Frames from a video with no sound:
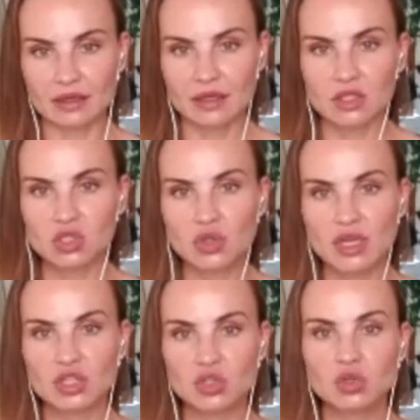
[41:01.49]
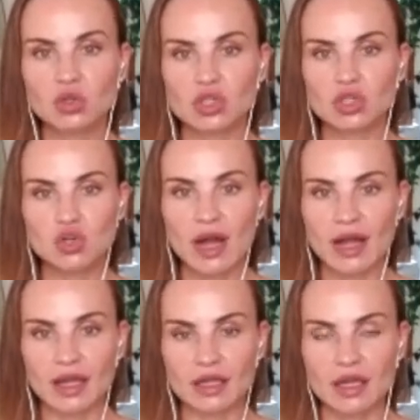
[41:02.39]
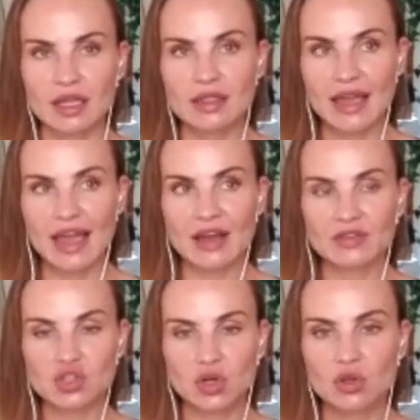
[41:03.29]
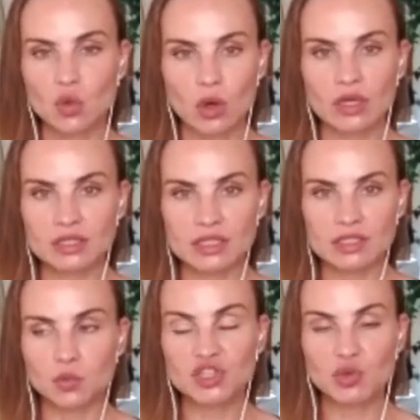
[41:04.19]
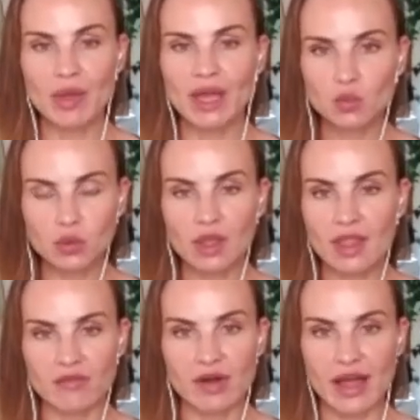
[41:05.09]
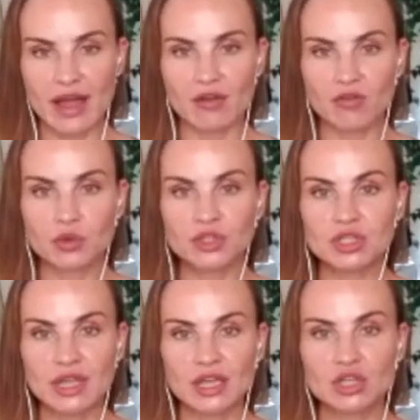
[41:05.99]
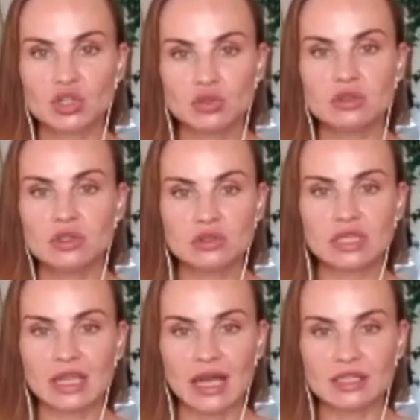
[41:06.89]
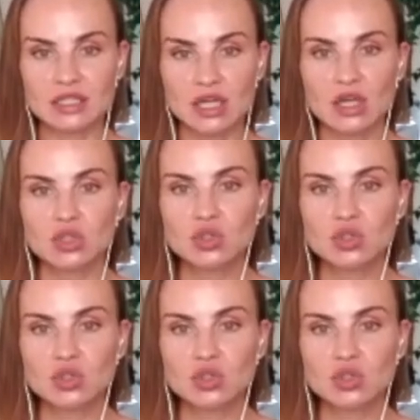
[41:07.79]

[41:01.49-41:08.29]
So they should not try. They have certain qualities which men will never have, which they should utilize to